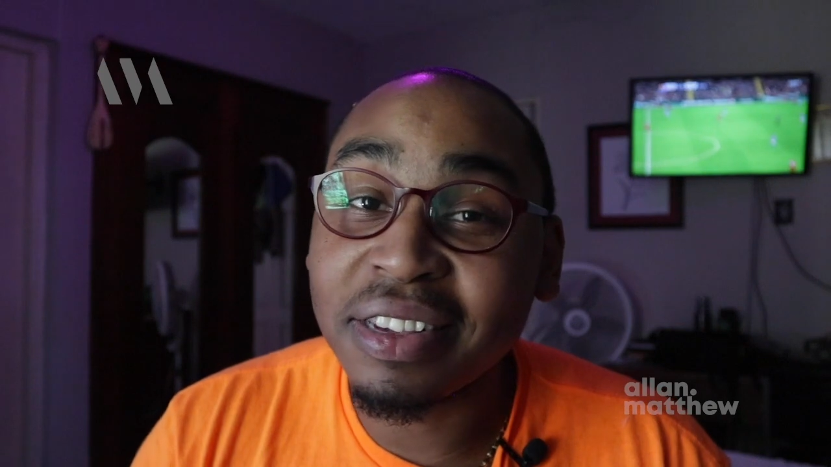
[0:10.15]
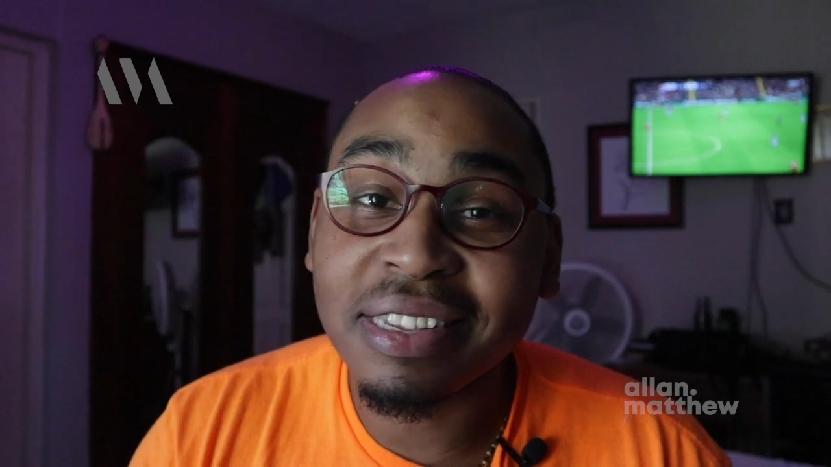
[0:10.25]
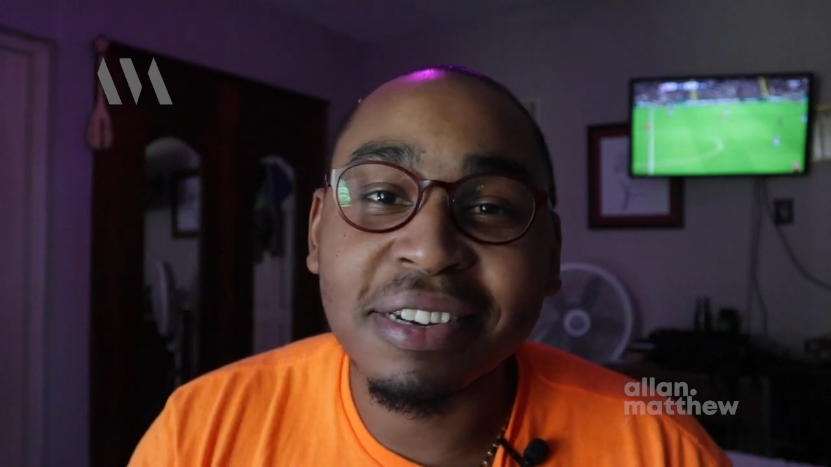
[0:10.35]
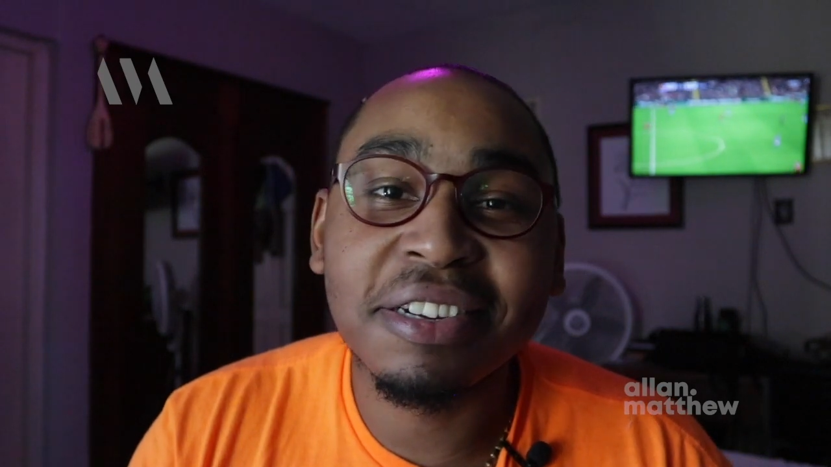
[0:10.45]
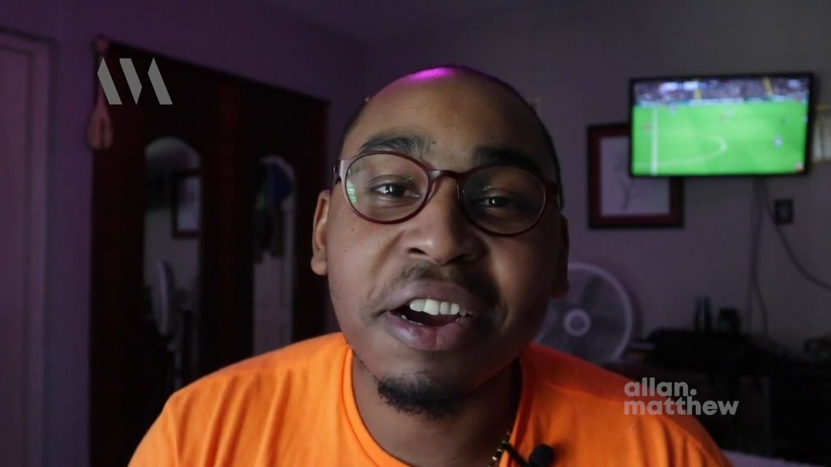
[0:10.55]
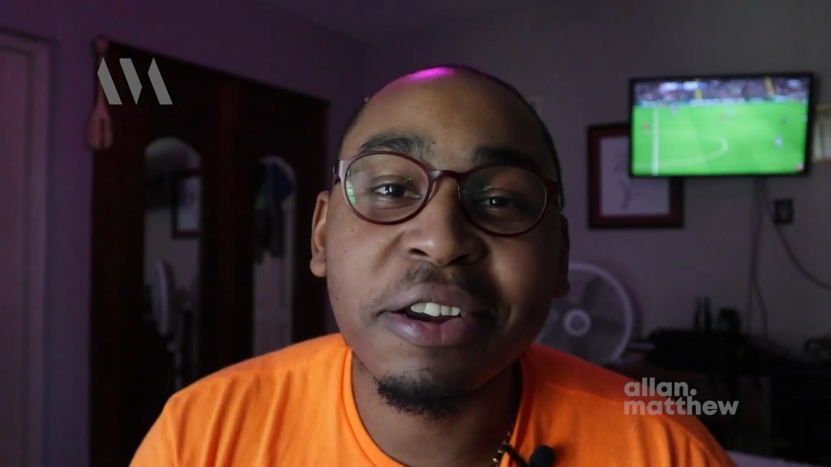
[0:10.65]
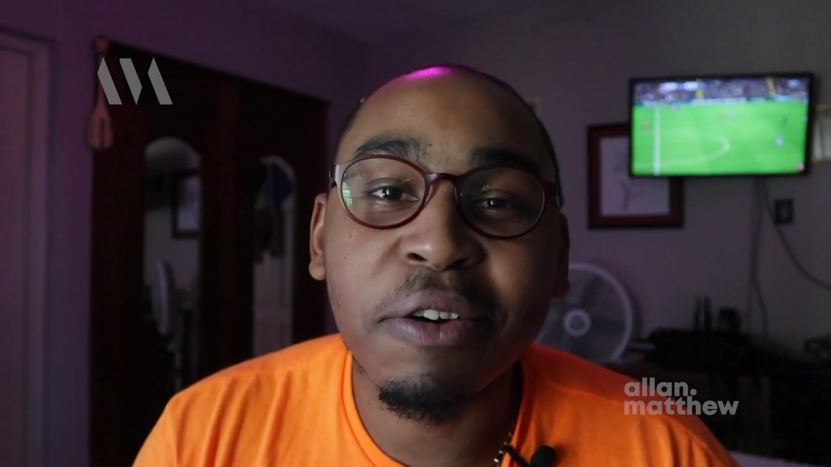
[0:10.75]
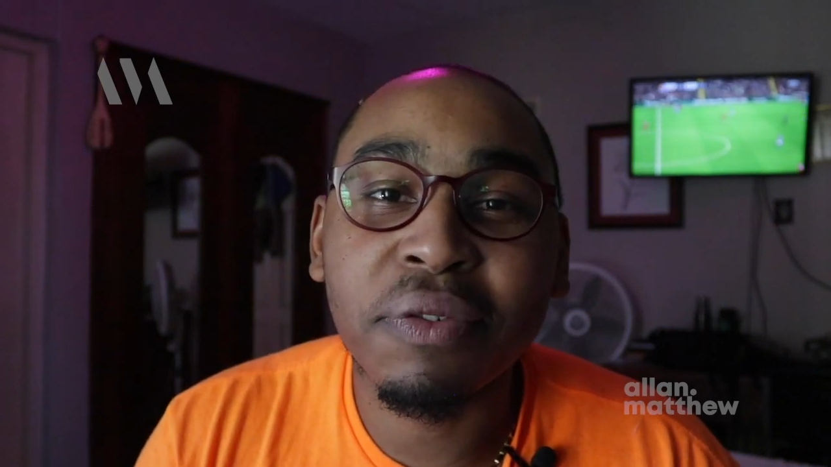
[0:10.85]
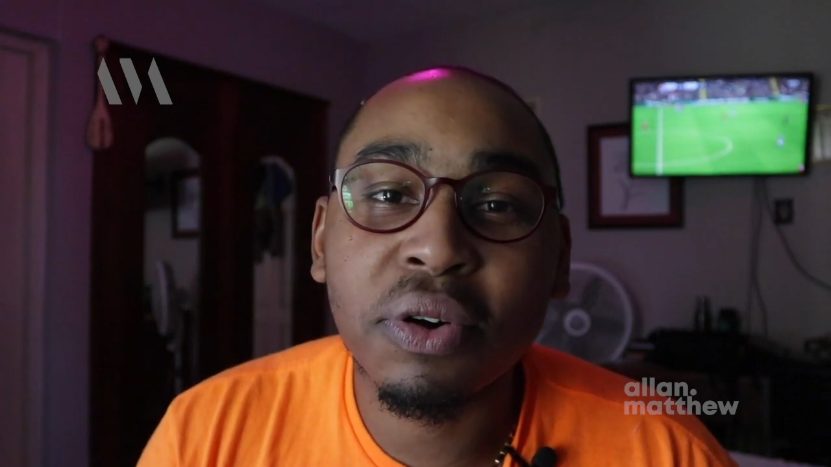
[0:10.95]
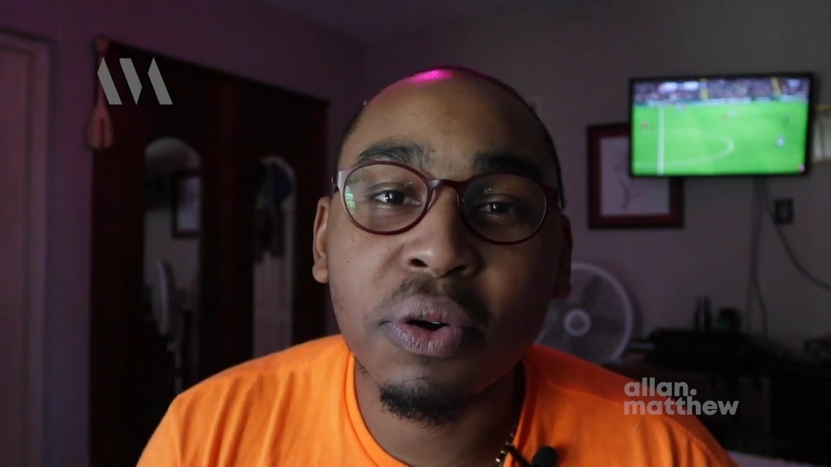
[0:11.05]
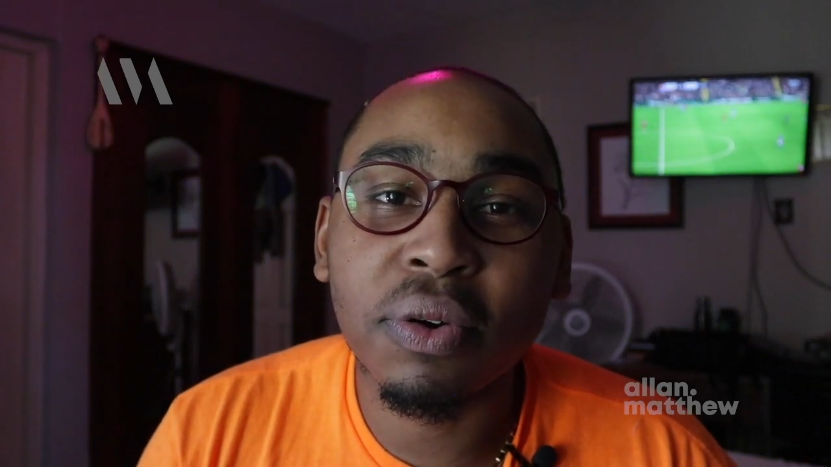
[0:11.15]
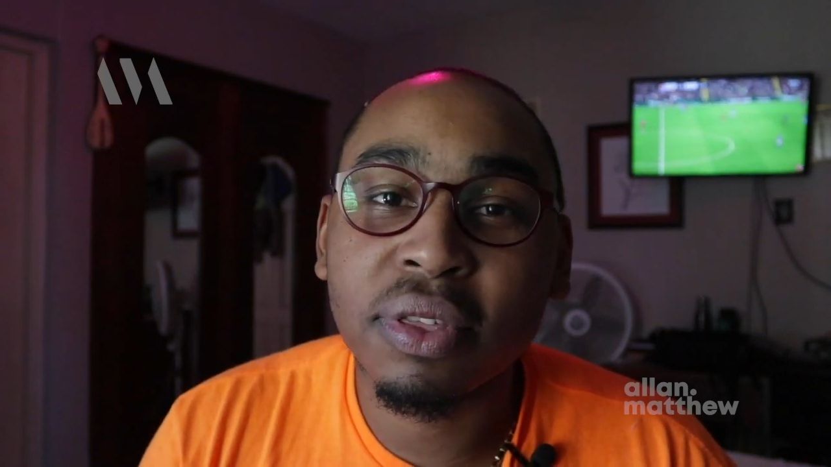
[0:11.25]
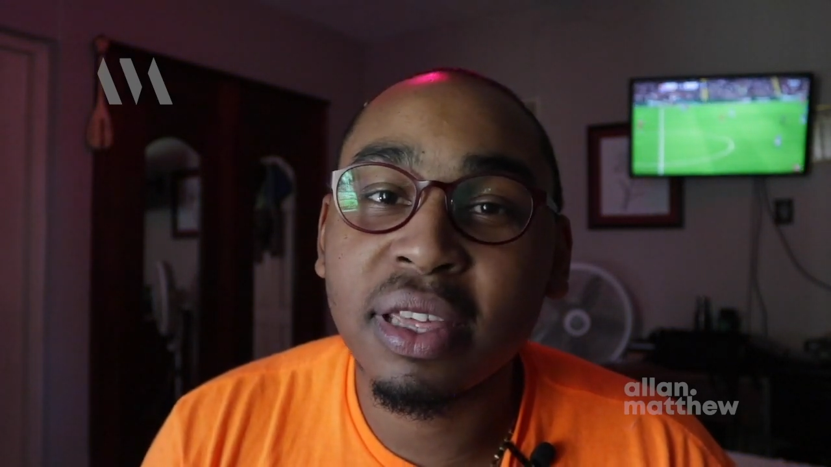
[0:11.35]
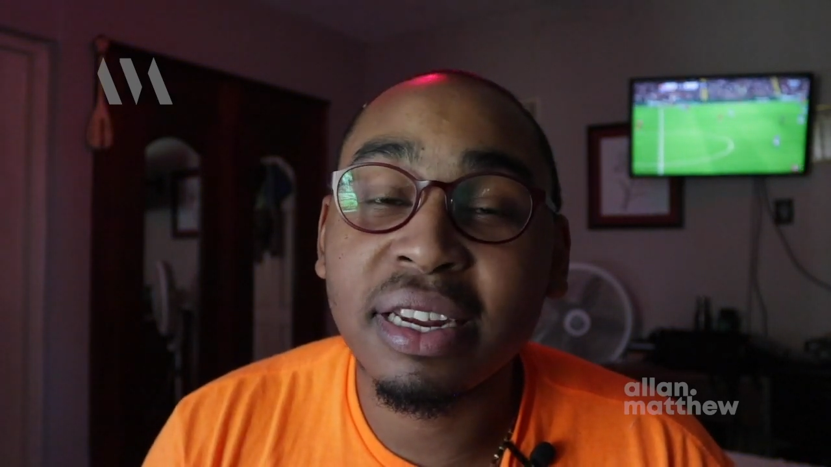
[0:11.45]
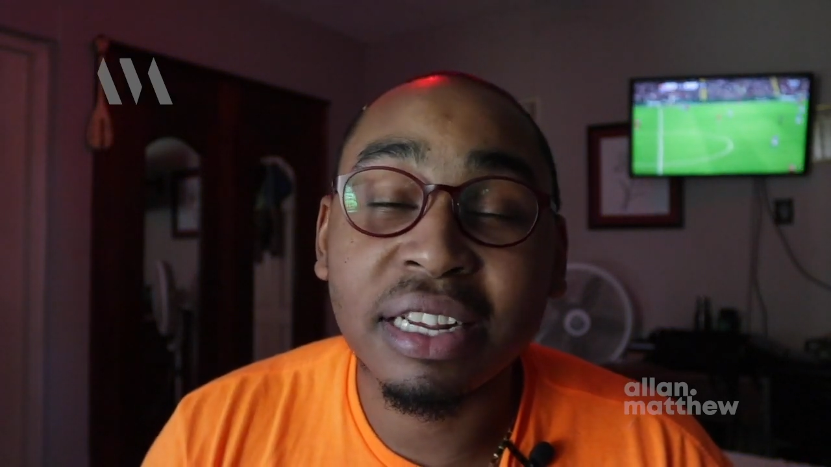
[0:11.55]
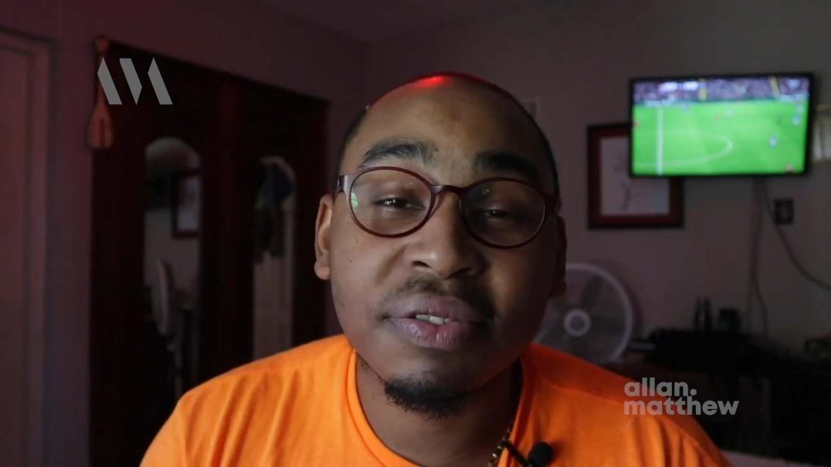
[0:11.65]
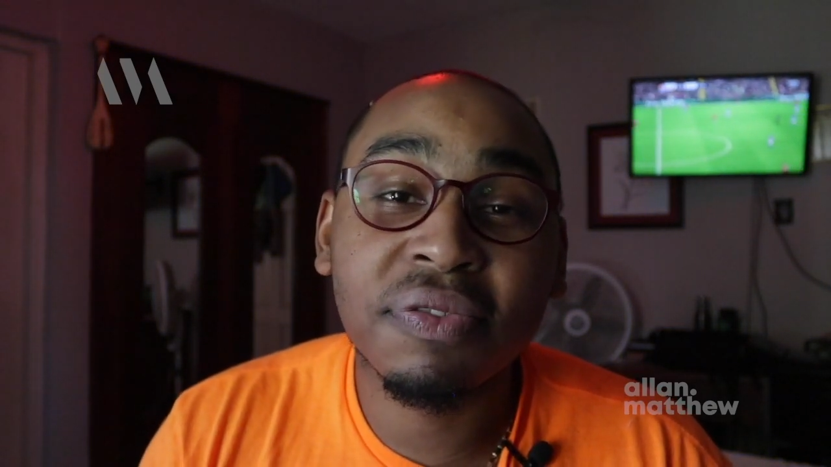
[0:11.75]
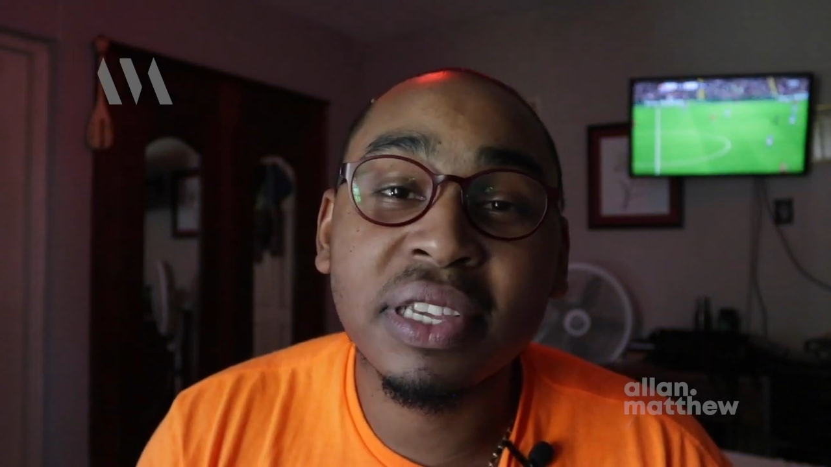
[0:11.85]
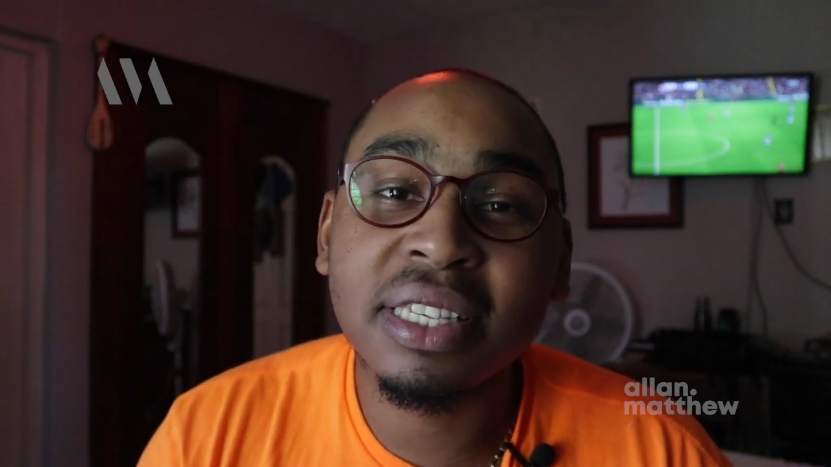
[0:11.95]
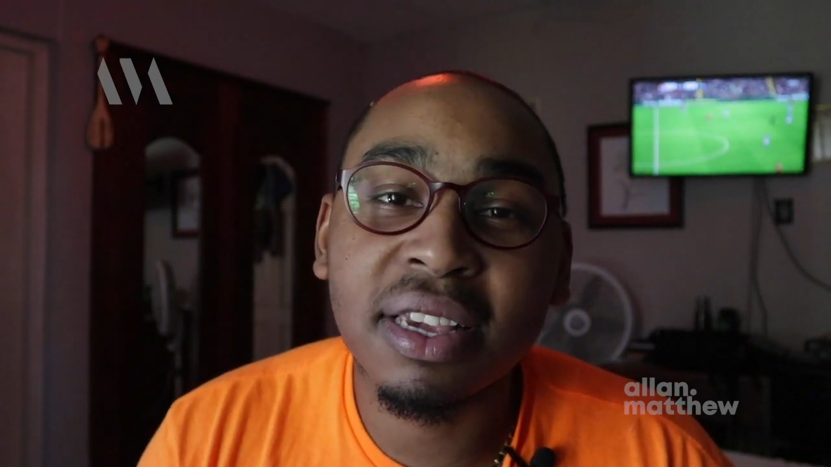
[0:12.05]
So it's a journey of growth that's
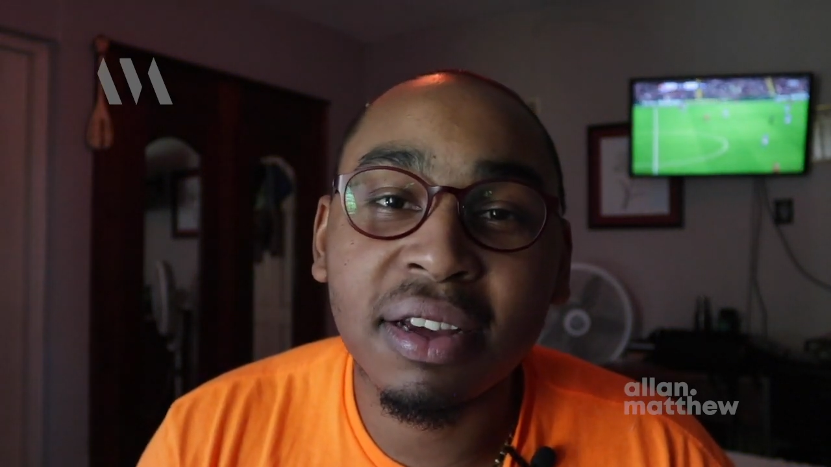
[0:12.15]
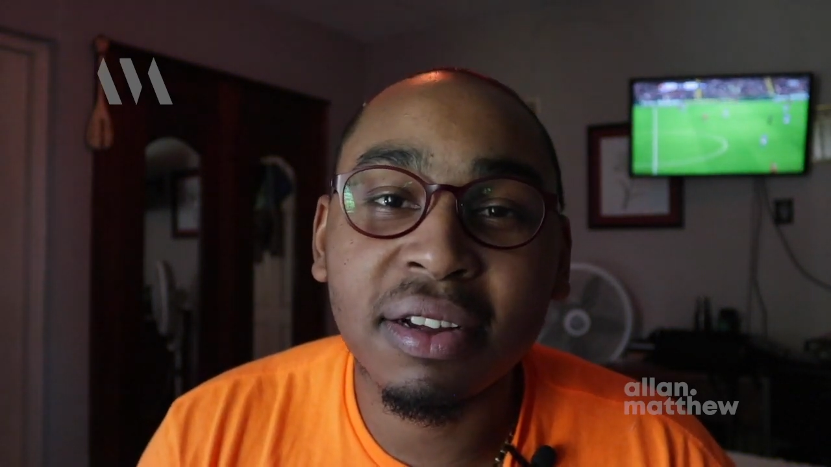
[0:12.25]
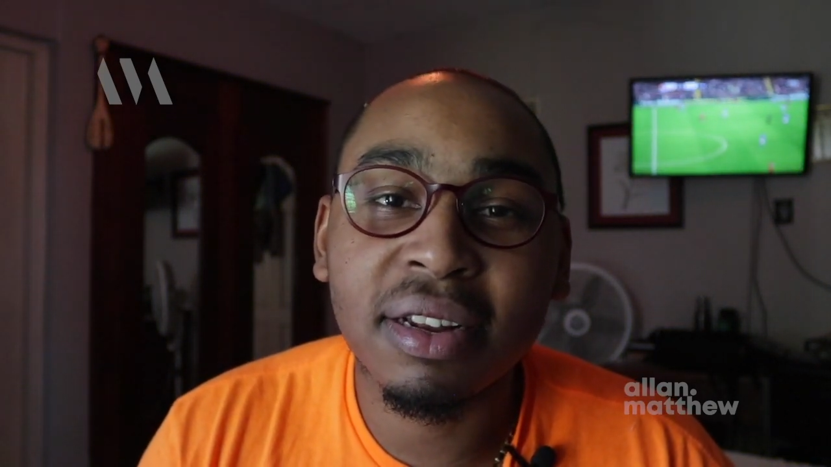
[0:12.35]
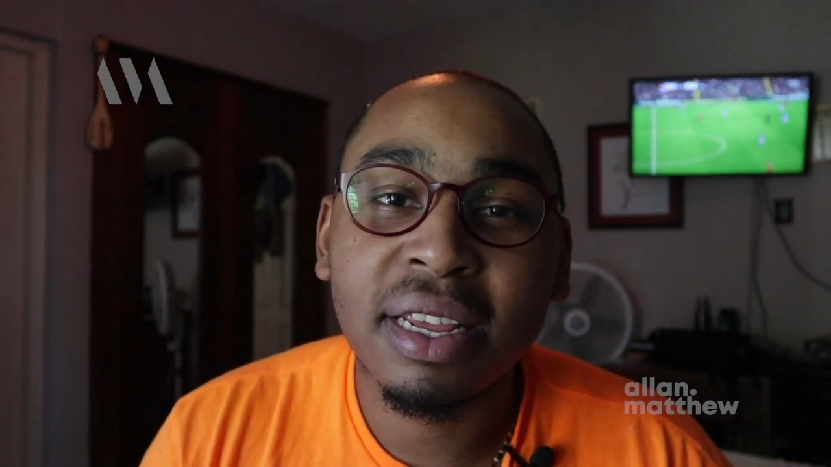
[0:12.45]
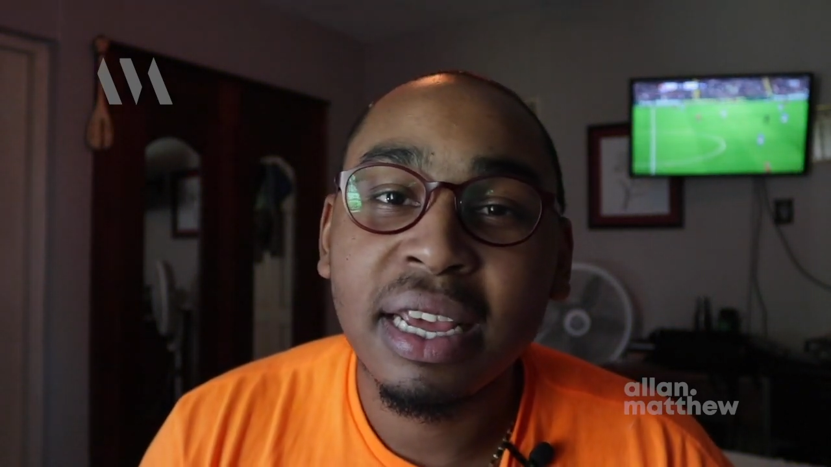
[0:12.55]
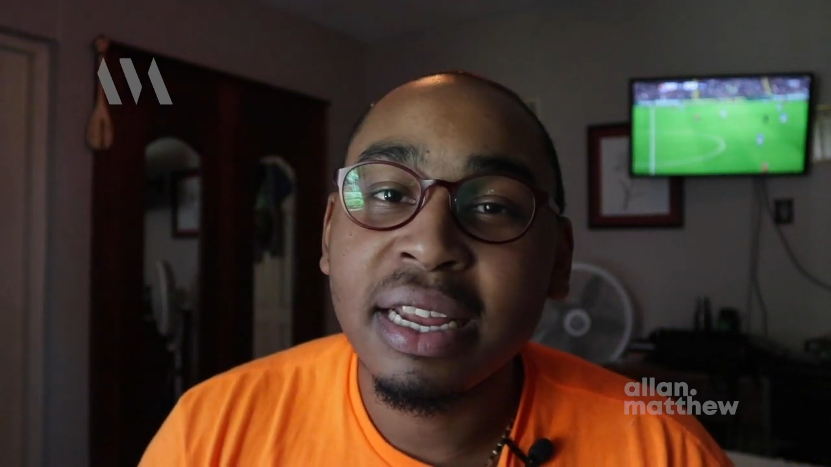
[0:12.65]
physical,